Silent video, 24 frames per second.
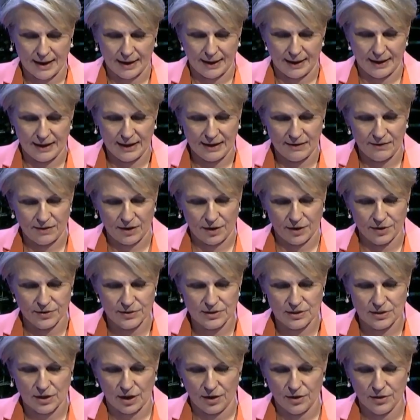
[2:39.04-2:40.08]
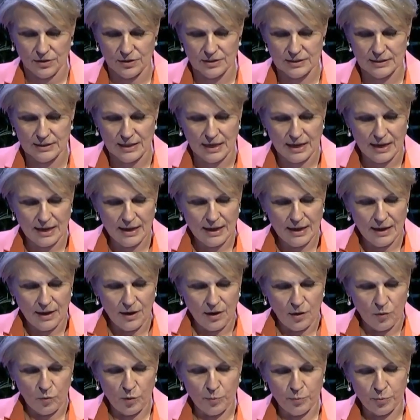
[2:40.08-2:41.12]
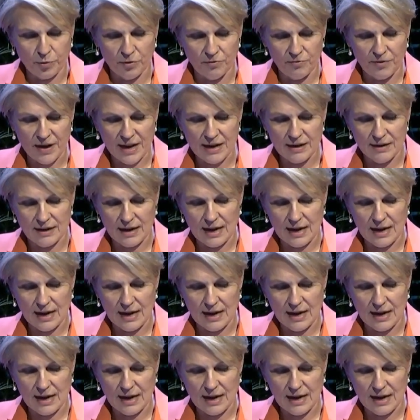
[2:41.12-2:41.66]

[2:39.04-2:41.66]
in those zones. We'll prevent